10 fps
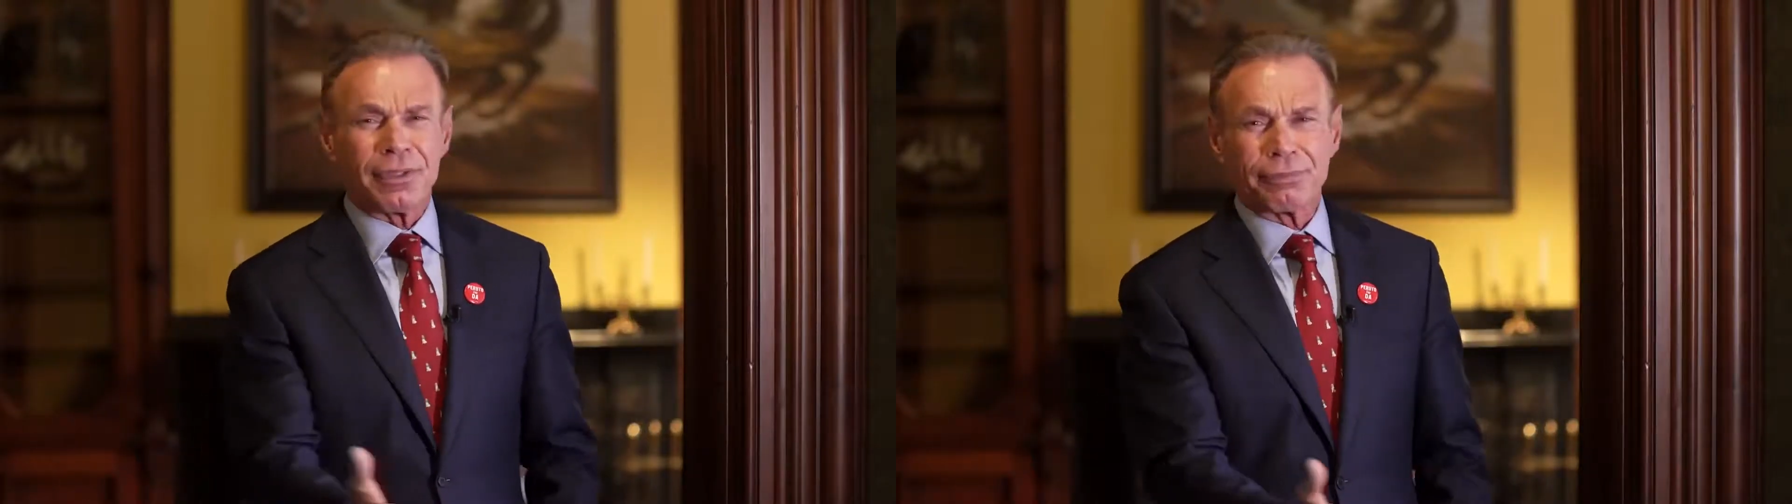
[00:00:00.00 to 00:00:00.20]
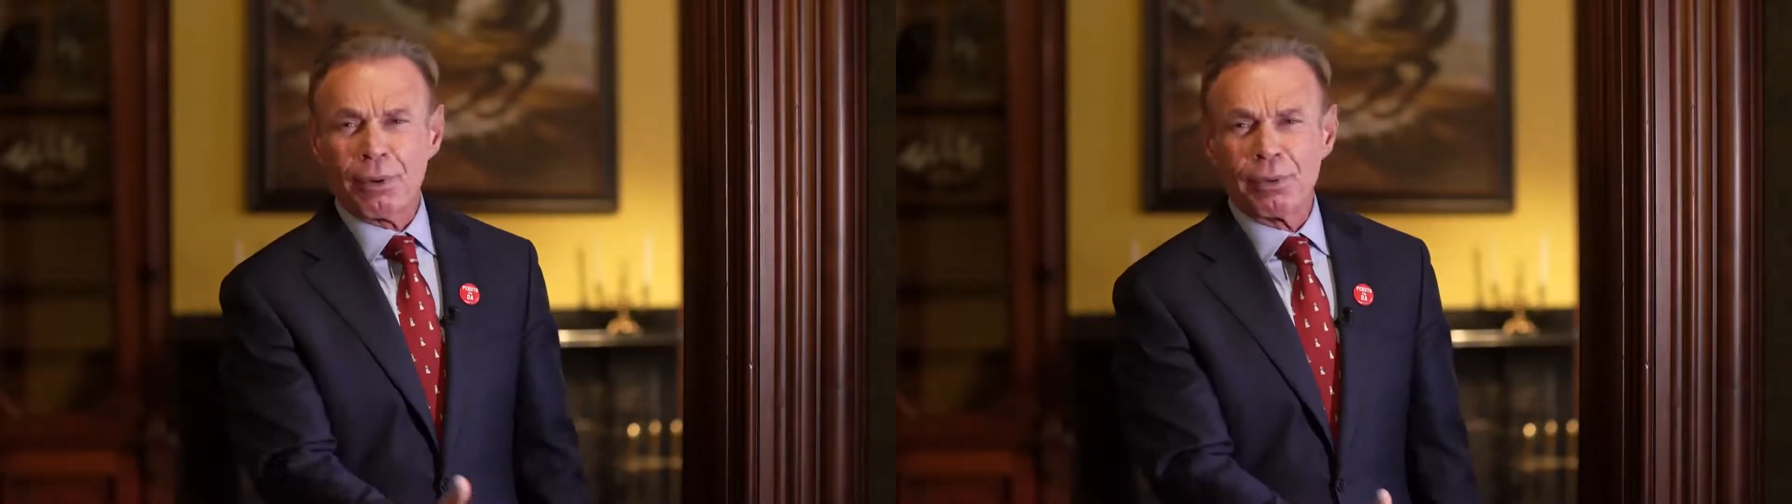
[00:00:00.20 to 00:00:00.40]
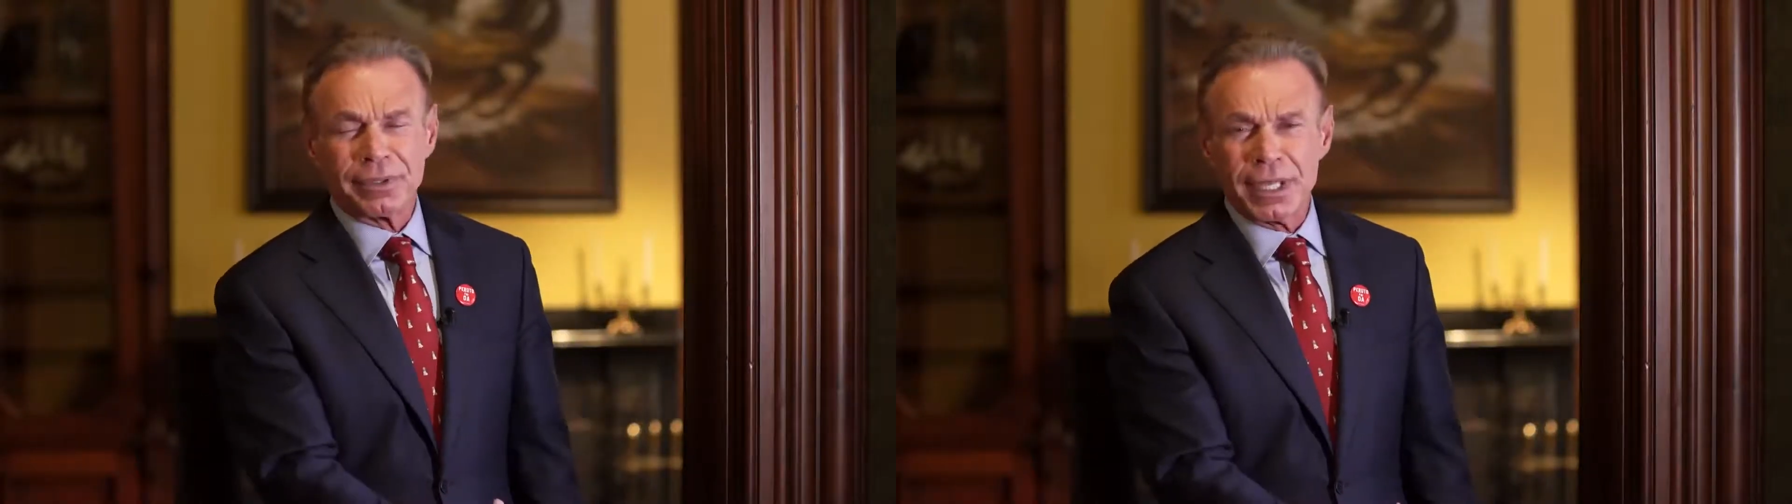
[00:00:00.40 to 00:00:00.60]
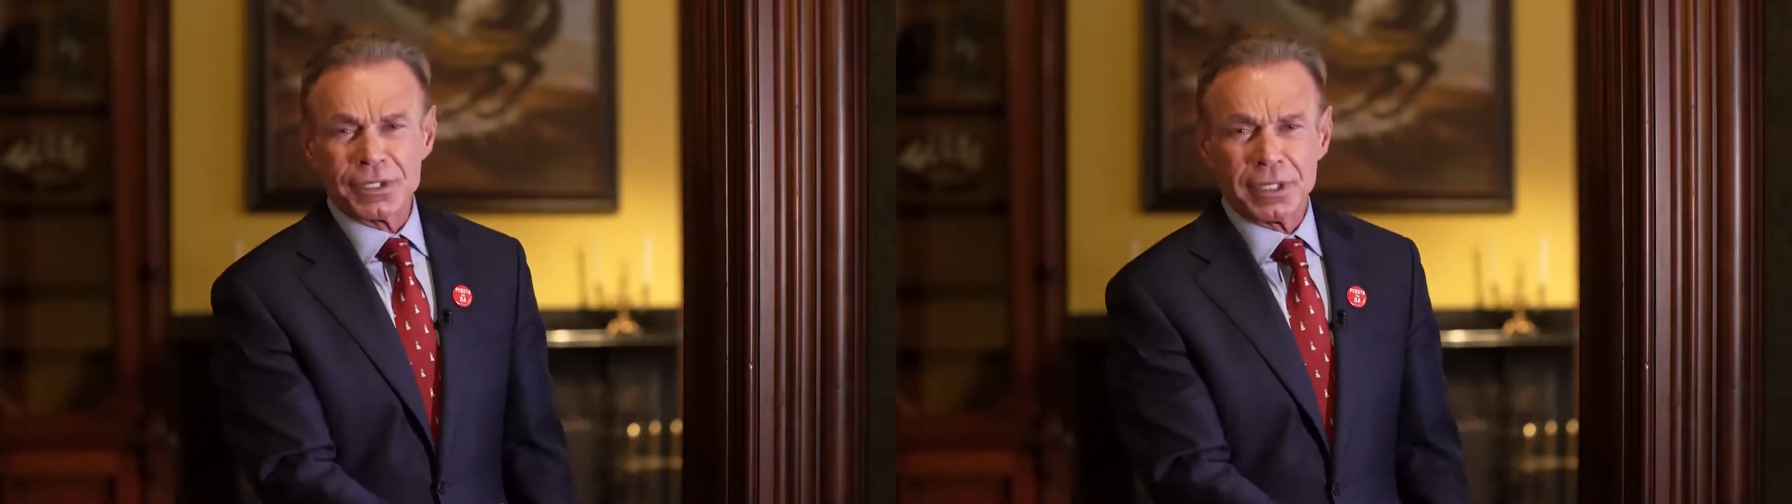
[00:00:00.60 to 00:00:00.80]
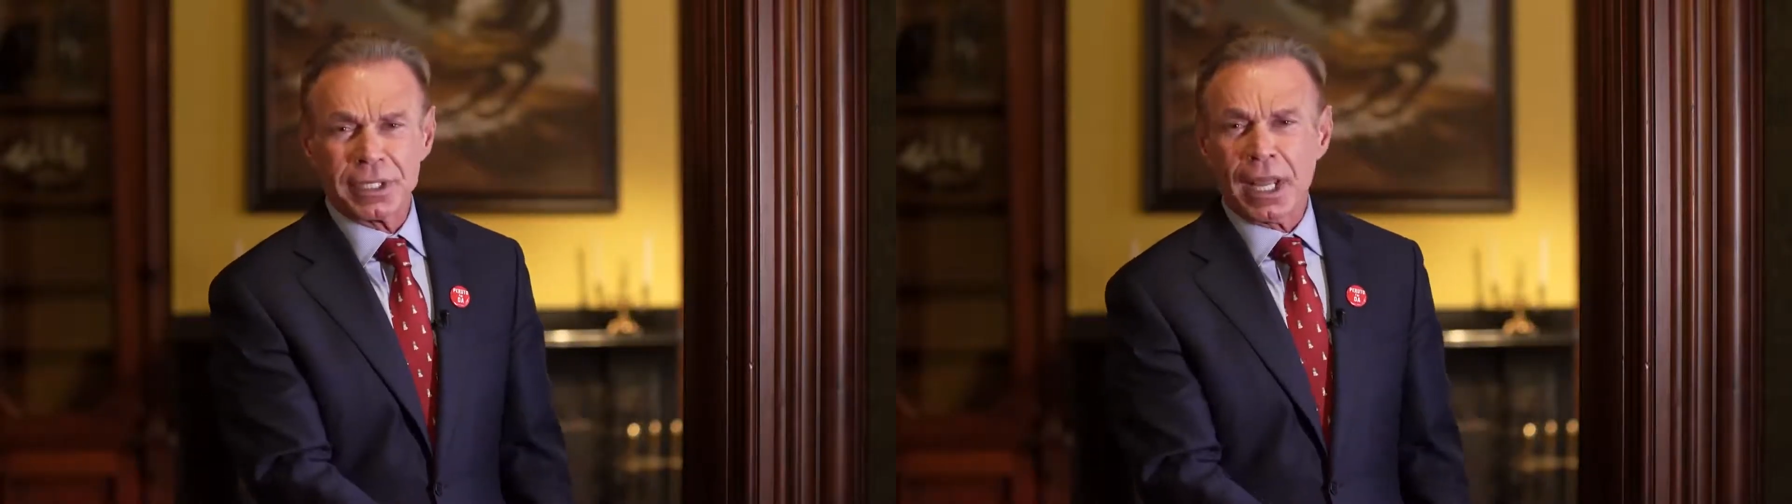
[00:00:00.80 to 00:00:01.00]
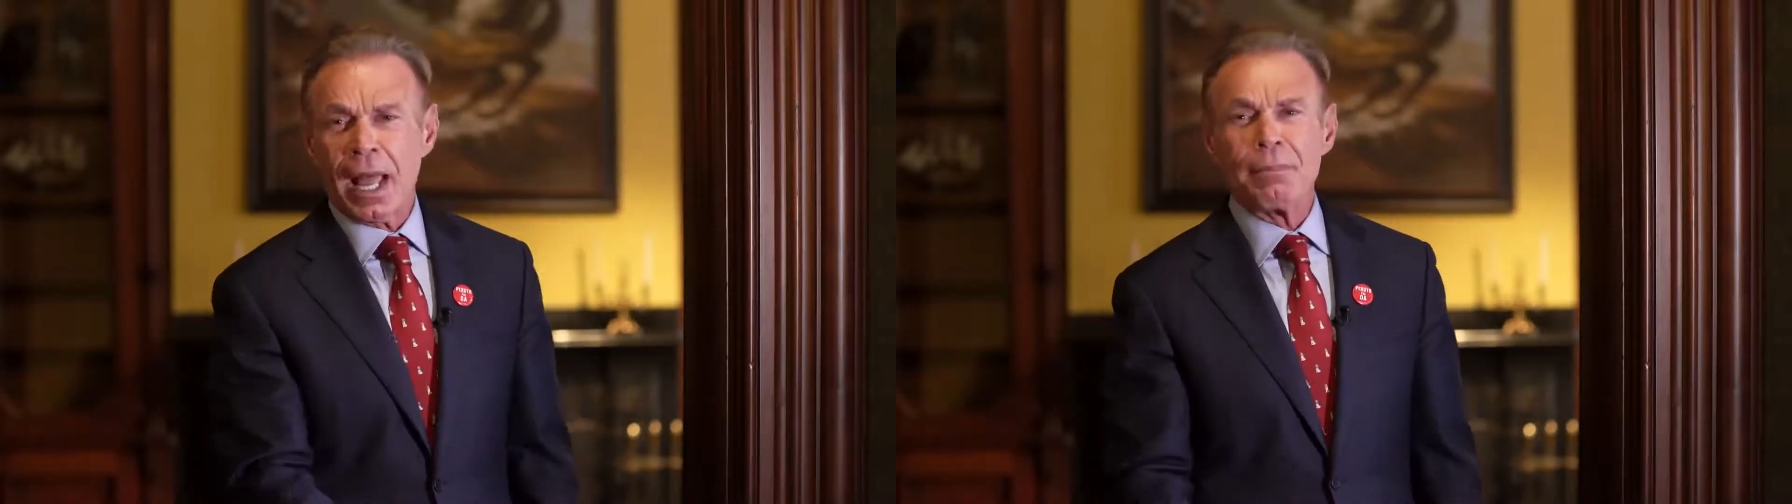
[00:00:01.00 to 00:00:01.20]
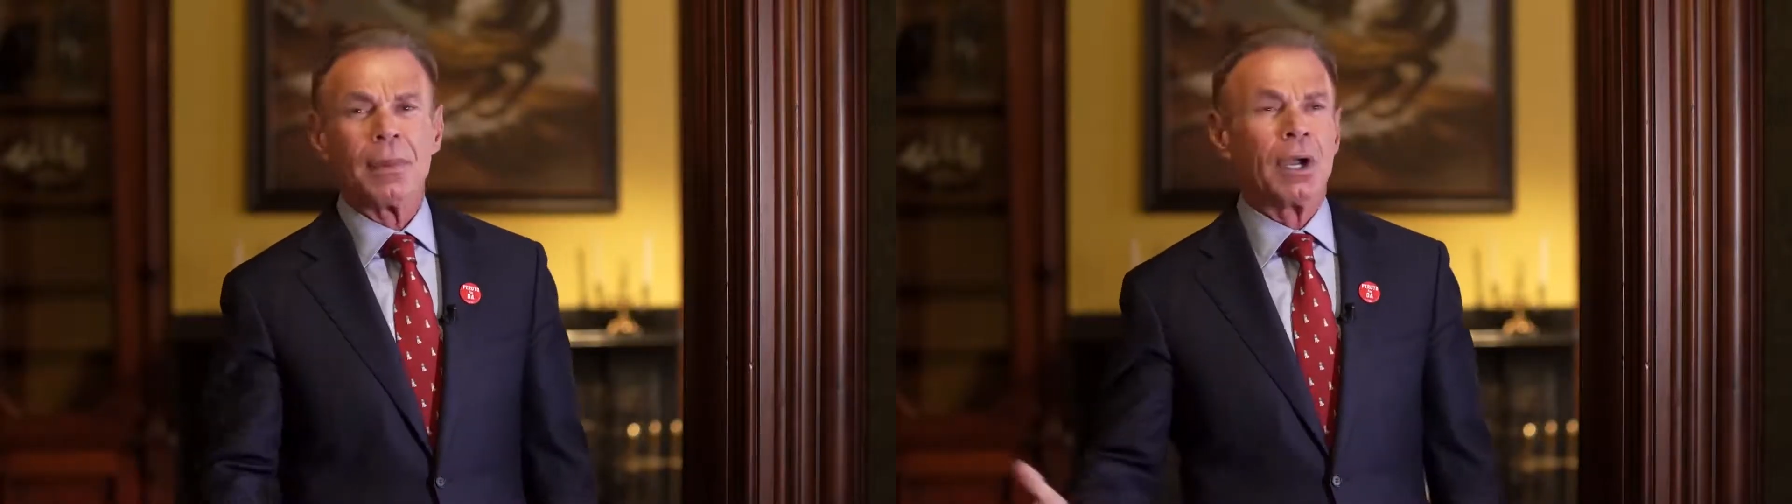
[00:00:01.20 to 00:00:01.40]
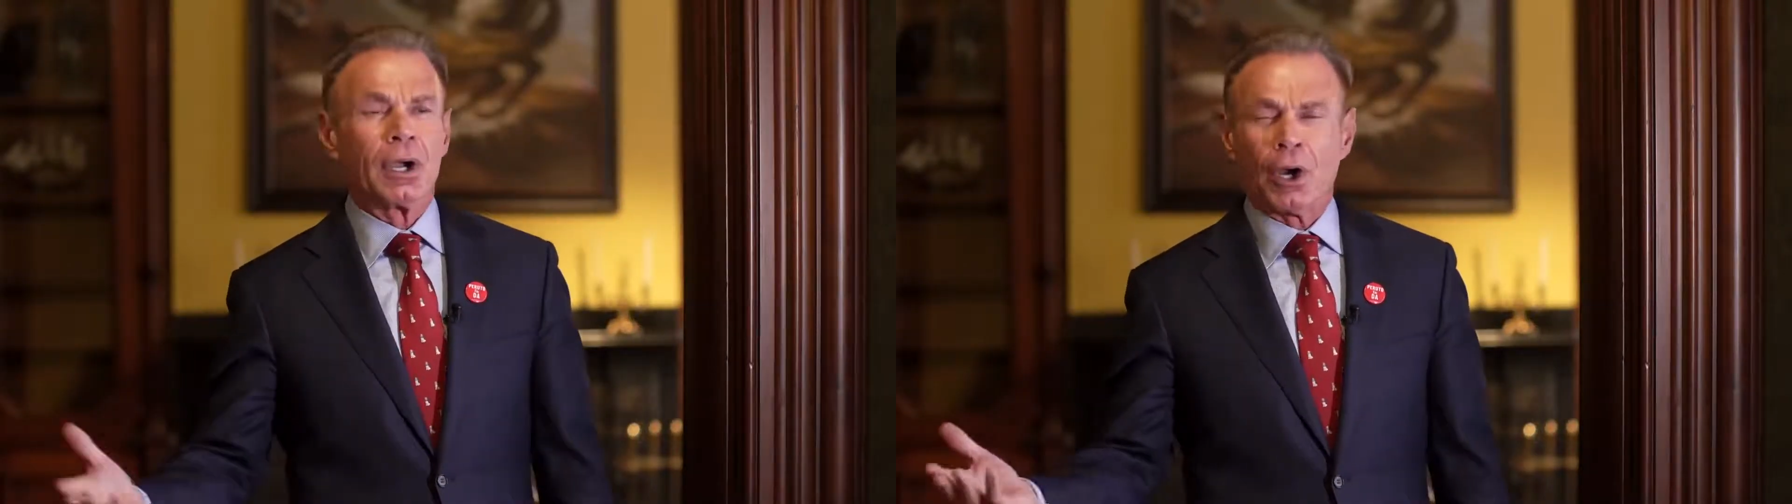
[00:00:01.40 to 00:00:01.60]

throw things at the cop,